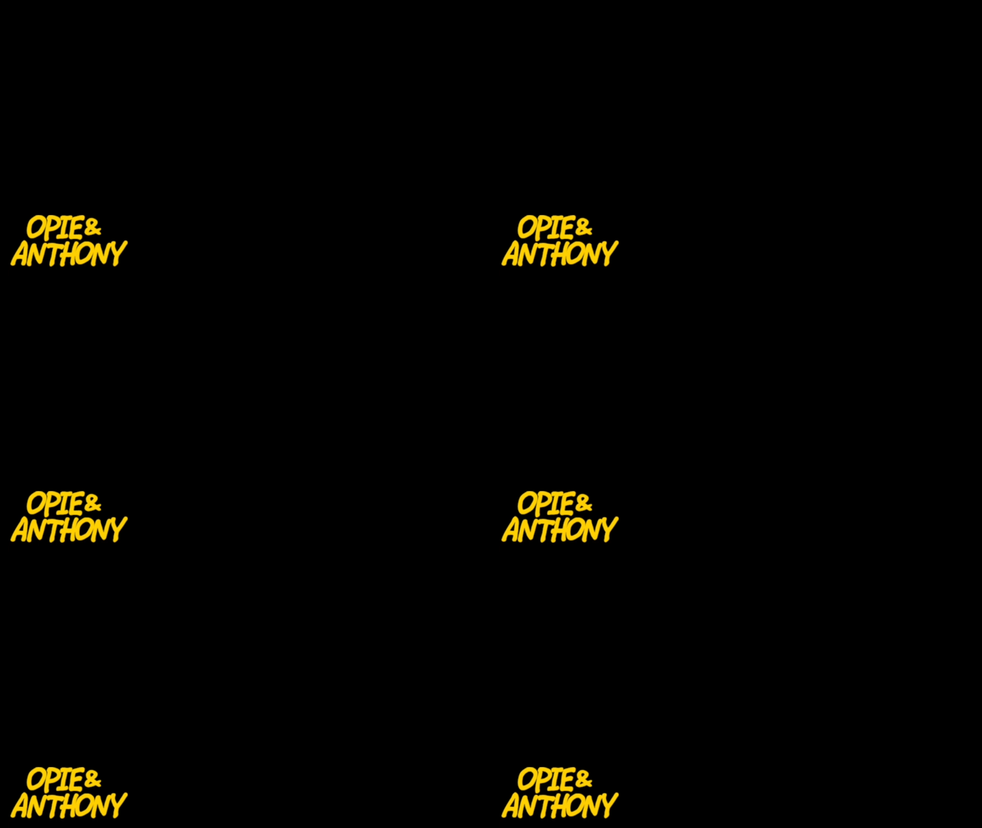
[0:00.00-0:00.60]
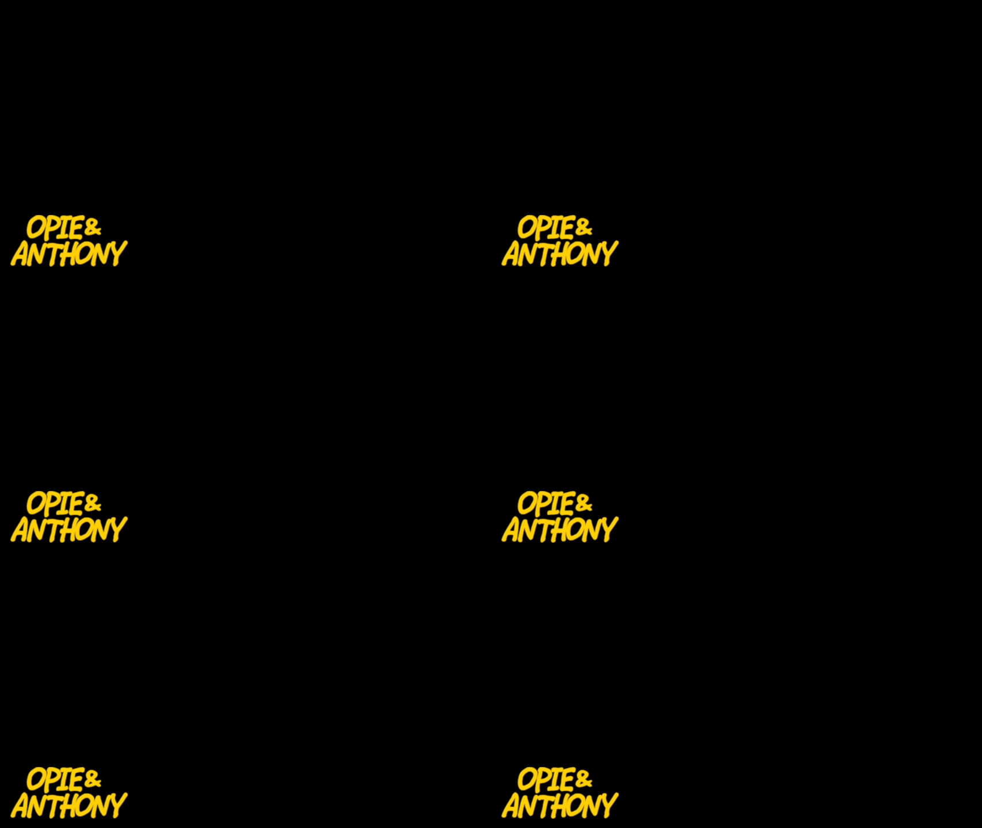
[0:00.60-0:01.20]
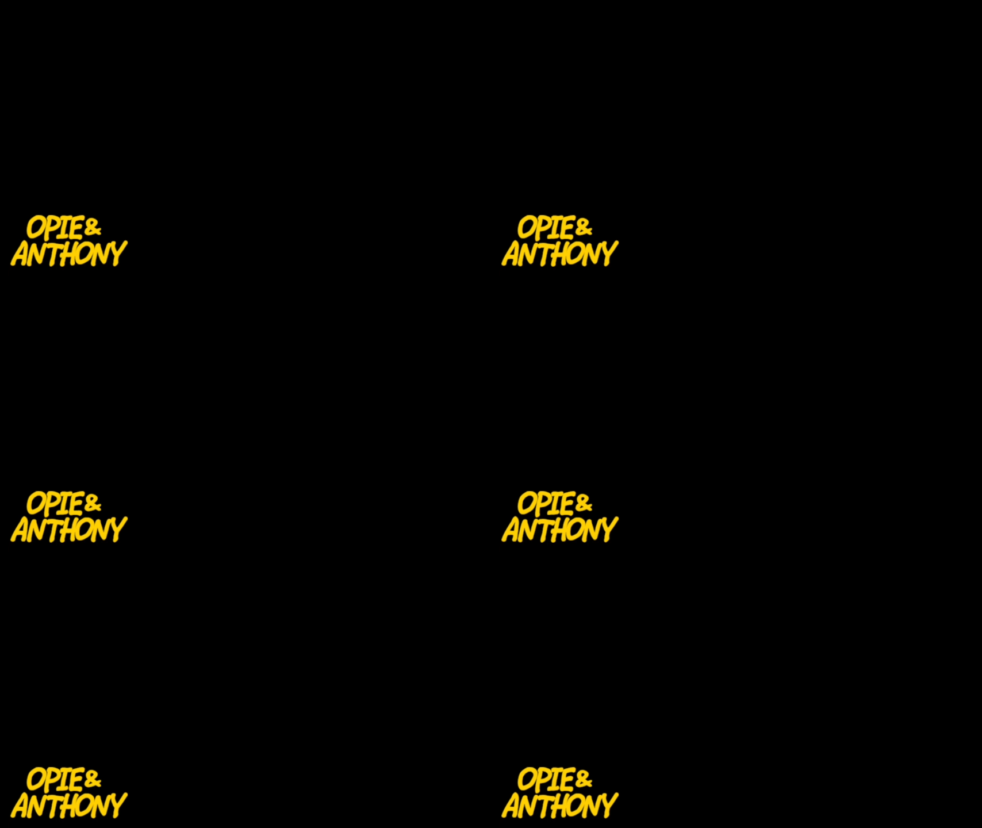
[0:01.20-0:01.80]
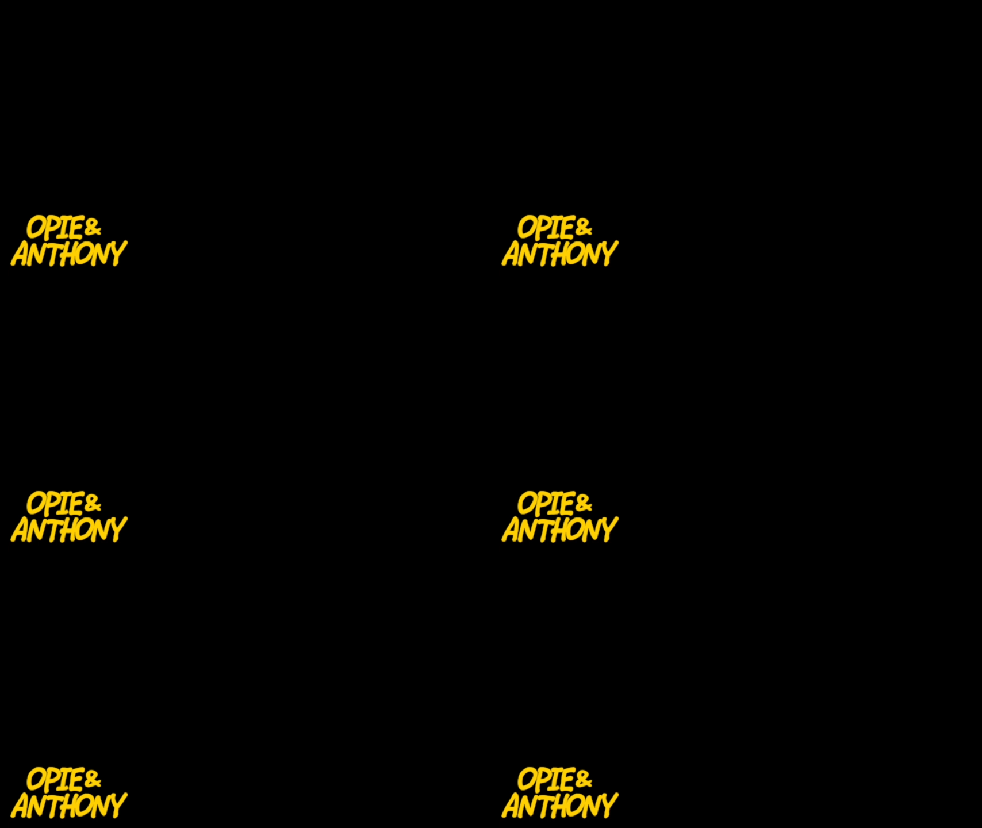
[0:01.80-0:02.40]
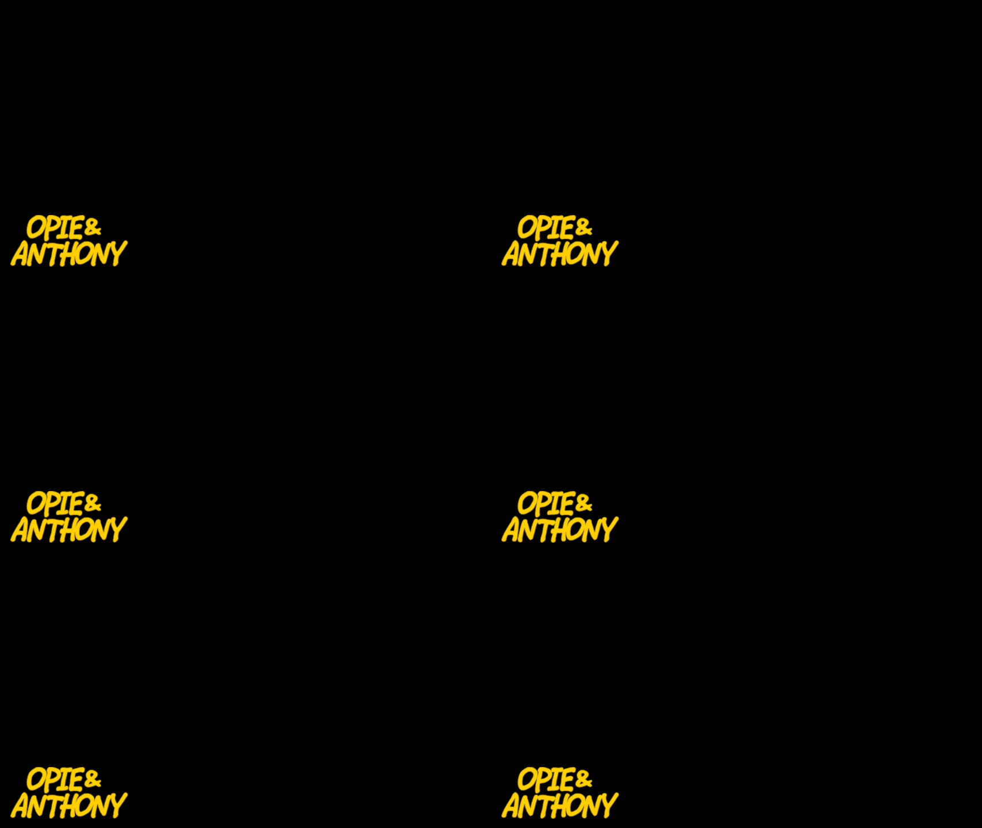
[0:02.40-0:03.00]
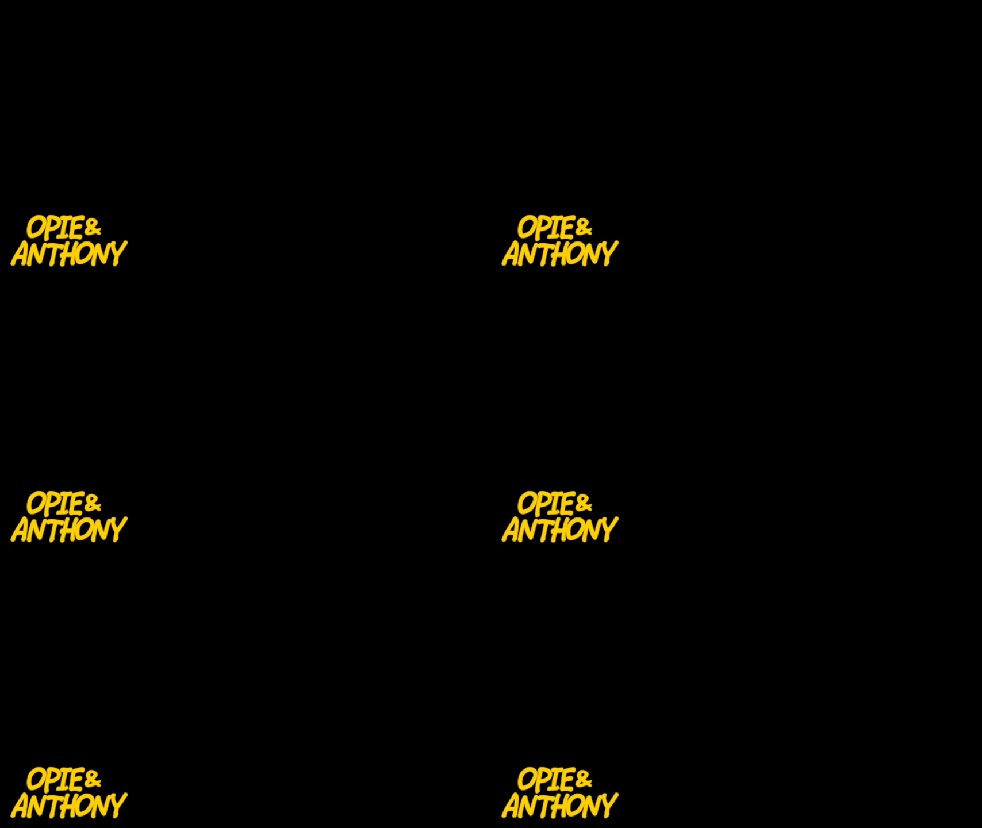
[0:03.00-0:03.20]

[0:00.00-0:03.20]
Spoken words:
No face is visible, so there are no lips to read.